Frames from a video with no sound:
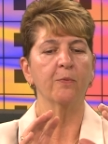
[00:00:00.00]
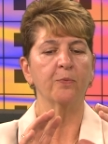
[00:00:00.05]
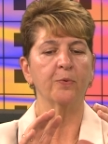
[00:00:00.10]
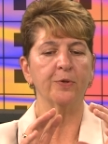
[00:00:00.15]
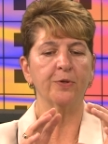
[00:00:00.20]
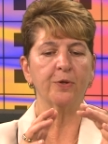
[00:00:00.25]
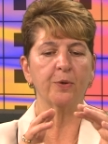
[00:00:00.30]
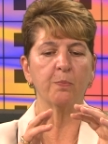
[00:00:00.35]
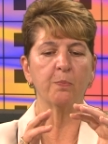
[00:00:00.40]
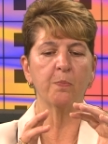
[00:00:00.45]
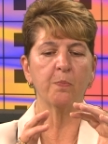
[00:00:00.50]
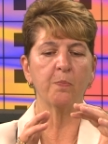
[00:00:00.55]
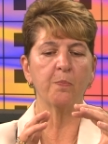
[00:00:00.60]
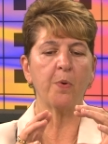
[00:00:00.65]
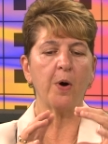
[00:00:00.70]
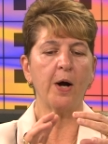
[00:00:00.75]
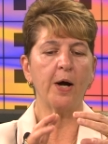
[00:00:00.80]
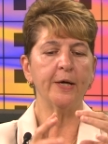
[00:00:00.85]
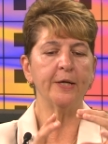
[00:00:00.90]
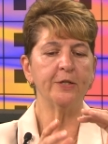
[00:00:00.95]
with the
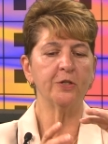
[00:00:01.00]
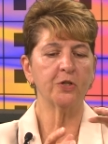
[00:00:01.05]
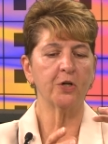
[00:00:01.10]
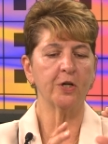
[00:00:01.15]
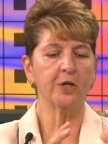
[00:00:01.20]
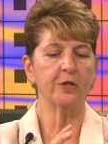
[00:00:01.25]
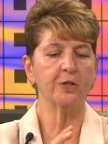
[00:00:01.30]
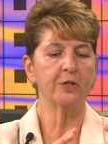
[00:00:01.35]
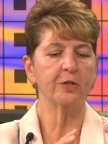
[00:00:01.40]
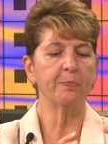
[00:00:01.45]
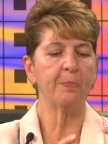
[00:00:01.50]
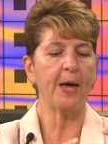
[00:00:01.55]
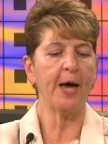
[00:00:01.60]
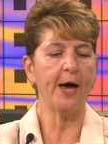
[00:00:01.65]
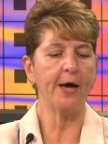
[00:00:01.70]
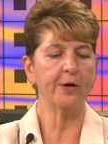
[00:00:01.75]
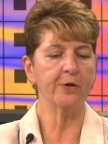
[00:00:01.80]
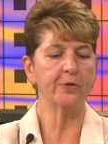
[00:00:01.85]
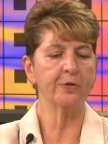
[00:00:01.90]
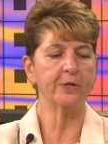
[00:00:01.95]
body starting to
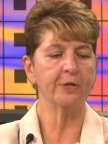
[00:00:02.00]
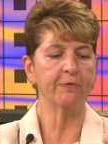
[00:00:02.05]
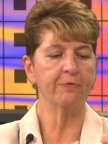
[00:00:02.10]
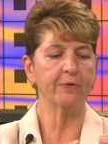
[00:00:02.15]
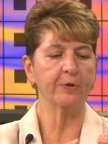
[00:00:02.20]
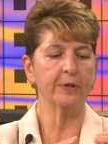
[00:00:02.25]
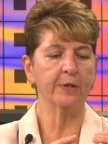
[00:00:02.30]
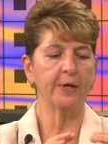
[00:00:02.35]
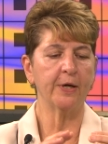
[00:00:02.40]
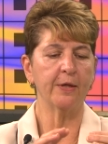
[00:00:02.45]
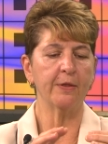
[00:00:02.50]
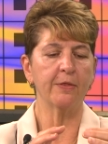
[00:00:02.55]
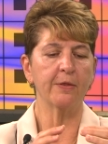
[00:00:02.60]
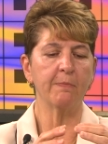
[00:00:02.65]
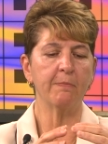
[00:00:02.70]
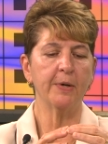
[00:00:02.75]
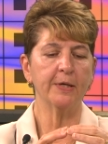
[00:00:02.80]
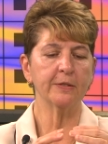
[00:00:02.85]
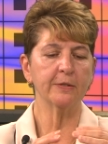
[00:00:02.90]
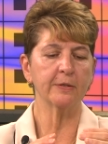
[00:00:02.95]
pattern differently,
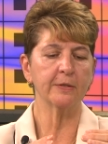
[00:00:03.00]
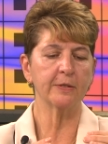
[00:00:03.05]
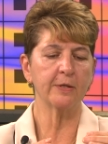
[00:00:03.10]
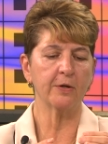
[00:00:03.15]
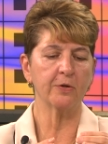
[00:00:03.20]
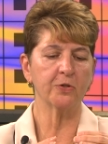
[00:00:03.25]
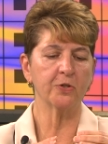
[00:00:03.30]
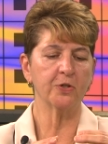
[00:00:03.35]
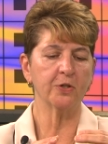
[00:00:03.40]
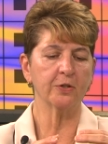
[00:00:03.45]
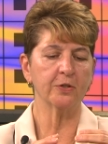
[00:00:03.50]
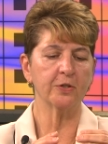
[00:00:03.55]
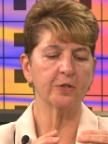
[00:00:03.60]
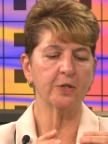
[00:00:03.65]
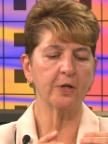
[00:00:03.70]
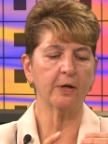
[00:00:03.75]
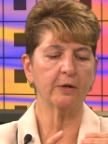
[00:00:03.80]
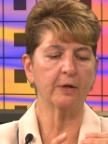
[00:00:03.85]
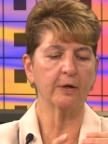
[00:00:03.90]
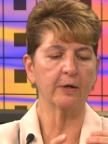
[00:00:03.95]
the muscles that are still
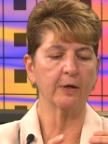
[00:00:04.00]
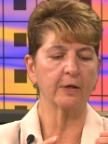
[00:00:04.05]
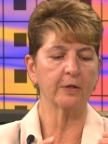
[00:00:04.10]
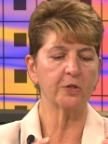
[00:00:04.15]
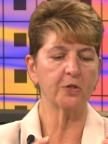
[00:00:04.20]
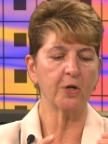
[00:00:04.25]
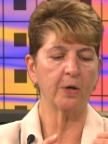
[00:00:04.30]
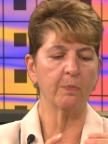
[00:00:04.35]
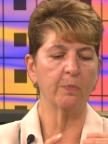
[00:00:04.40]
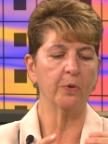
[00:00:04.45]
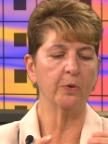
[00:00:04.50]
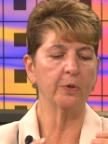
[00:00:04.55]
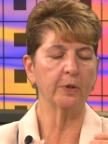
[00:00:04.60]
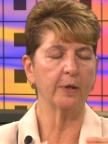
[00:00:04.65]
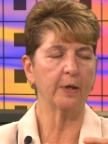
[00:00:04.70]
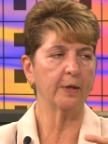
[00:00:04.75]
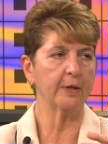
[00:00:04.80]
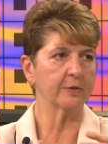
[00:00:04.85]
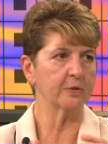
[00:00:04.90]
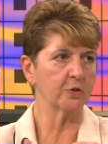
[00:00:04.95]
stuck are going to start
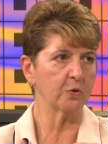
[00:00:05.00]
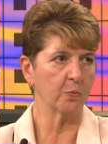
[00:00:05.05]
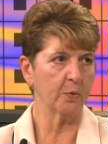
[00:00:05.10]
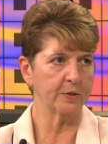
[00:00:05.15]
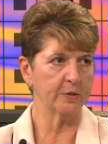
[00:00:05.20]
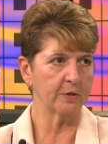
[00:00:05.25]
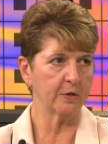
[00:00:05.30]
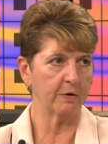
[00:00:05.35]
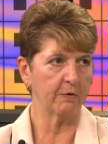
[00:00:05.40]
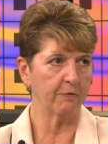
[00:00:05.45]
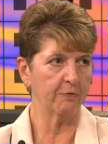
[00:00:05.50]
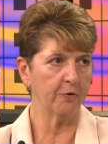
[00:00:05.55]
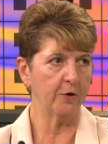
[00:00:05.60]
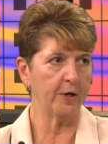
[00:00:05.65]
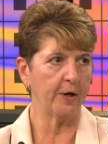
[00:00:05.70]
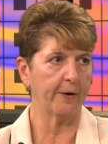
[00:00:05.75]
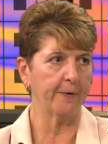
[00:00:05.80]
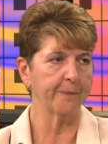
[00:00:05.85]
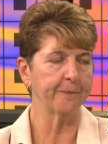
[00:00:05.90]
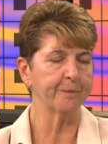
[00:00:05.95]
pulling against the ones that are
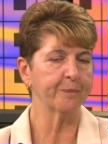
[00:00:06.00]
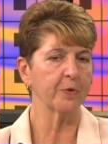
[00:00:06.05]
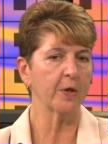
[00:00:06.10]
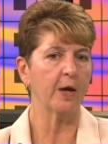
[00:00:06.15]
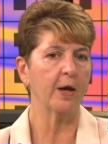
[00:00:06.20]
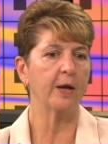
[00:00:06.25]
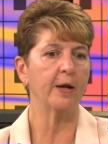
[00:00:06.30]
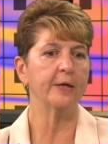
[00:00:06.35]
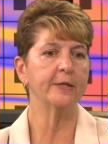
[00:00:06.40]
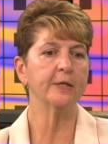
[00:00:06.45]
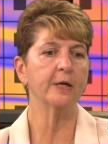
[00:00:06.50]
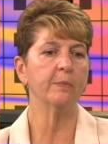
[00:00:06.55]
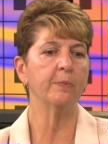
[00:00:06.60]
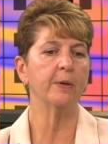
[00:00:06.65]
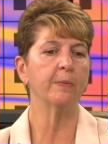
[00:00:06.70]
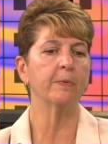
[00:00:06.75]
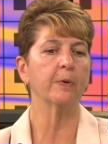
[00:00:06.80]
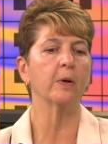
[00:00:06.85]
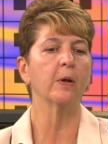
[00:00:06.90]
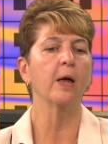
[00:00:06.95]
freer. And I tell
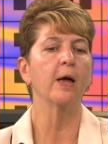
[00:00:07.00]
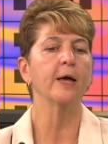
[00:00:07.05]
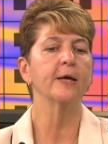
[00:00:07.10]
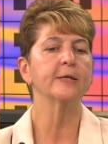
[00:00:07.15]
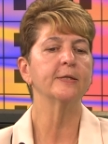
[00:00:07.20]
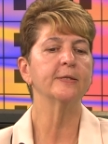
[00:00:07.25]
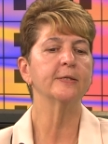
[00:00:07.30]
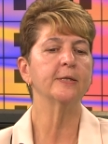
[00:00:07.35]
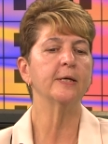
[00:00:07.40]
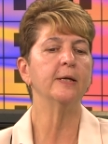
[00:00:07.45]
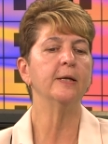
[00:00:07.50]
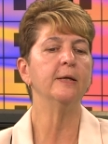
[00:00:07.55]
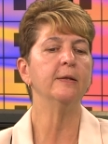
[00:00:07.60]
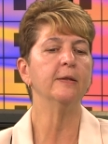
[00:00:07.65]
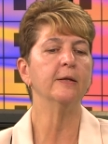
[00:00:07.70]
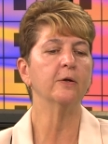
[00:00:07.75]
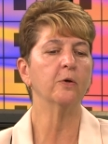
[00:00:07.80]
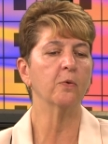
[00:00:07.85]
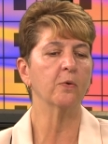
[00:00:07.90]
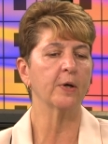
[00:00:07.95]
people, sit
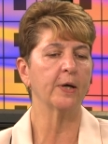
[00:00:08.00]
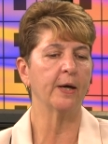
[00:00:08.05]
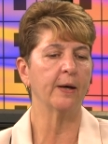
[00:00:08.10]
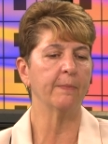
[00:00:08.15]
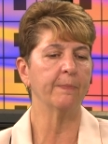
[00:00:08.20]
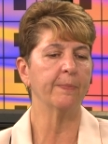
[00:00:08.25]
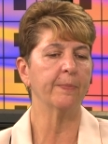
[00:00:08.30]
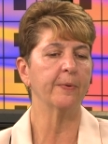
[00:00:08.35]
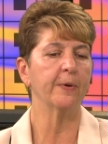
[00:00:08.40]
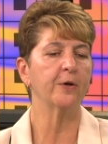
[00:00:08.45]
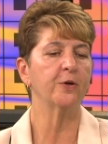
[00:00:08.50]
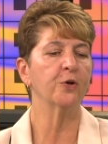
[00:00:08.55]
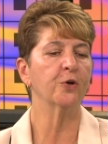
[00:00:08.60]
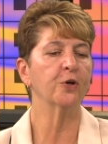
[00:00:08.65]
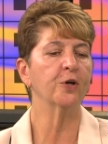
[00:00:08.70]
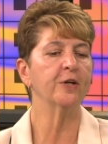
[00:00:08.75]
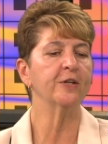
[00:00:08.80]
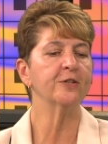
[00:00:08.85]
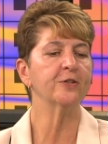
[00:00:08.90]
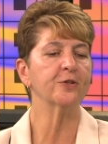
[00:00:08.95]
in the cramp.
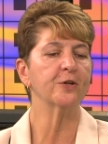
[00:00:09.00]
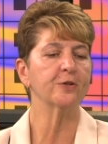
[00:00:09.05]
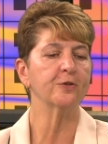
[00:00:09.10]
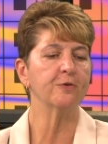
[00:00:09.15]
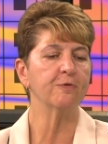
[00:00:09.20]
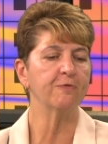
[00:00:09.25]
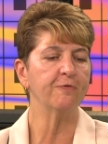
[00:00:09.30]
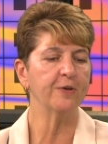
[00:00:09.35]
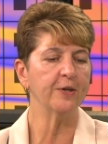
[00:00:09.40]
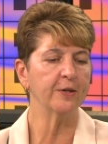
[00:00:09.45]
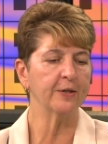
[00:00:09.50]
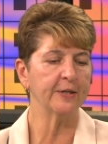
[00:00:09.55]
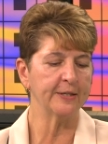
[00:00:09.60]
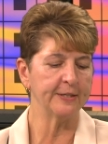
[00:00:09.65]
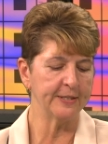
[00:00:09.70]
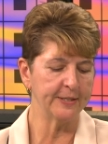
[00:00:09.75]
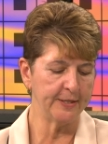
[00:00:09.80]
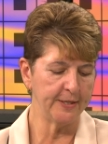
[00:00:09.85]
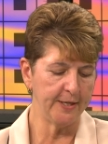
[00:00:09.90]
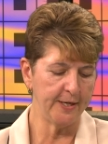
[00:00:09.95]
You're going to start to feel
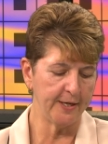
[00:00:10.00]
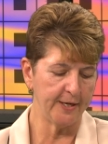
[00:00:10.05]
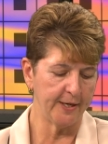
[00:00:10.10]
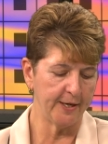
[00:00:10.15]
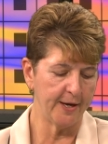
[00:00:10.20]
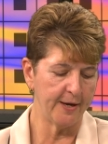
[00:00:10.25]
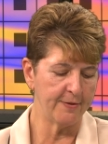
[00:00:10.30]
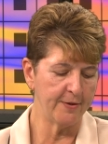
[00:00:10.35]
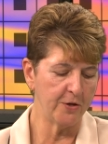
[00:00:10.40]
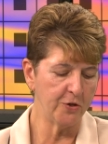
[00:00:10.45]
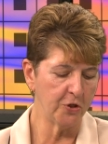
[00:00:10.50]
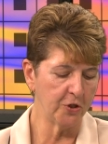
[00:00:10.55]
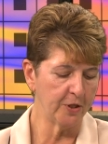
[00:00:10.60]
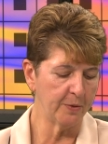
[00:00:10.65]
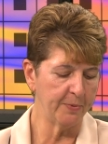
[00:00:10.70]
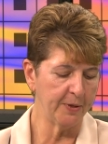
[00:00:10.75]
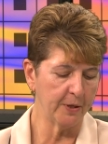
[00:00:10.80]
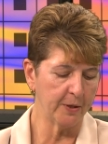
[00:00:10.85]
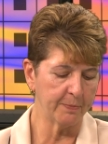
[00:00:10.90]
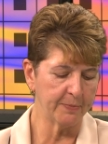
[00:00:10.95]
and see, and then you're going
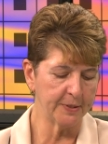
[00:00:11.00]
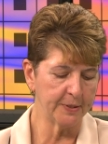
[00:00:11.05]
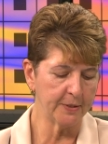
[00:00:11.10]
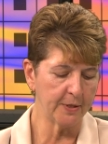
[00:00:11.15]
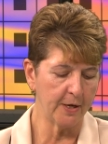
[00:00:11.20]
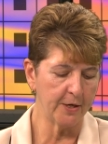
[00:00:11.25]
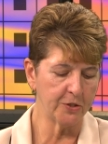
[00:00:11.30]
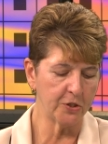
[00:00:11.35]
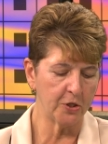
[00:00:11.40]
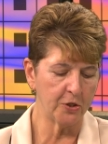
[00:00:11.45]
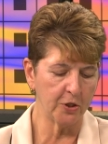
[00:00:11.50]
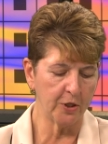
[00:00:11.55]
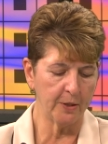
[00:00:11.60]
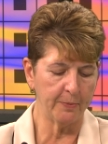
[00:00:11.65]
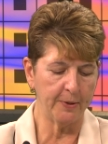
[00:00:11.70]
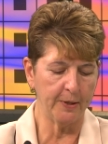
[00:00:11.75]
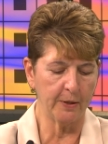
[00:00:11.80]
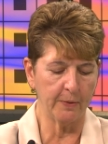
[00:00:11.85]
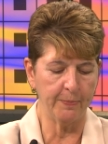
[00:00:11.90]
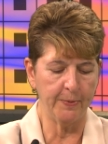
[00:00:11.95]
to be able to massage it, and you're going
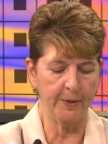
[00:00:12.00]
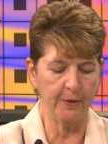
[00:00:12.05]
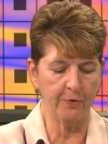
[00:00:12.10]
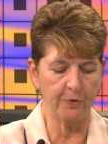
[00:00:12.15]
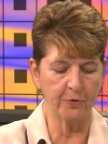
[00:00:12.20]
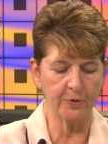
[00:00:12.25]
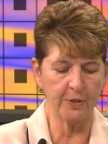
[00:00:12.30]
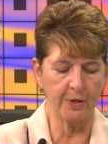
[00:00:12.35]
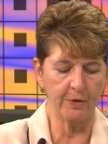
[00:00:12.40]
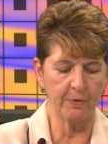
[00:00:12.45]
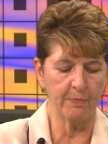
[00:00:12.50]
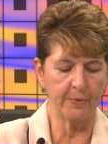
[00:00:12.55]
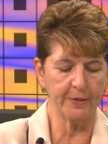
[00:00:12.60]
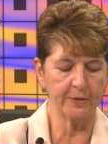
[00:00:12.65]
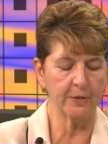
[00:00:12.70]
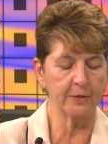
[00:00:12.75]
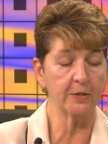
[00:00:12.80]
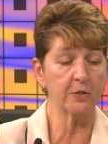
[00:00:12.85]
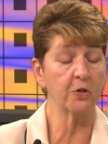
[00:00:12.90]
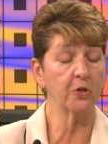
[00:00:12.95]
to be able to peel those other
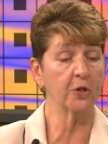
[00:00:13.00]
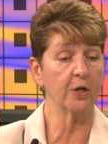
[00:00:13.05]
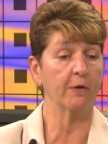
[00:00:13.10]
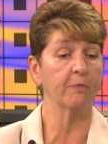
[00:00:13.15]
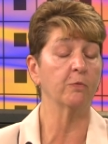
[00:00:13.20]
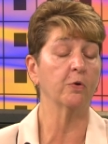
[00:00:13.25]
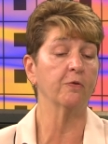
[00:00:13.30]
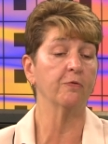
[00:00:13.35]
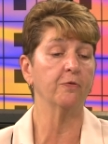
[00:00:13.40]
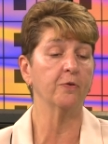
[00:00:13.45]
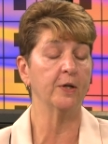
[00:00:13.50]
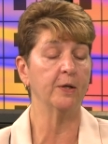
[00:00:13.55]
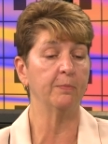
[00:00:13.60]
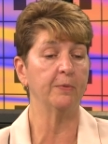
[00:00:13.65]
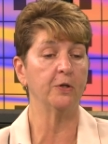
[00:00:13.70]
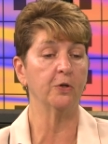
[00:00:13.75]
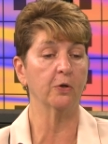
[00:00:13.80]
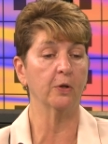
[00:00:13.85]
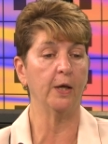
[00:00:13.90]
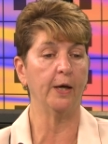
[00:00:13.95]
muscles, and you're going to have more freedom
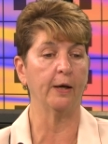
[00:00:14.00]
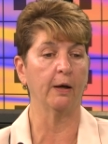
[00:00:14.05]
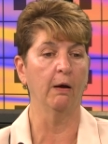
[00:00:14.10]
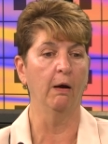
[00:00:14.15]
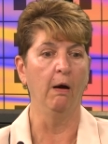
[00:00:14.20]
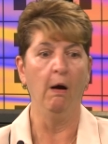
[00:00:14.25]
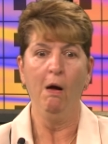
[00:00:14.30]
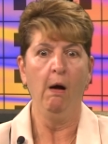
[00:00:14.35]
in your leg.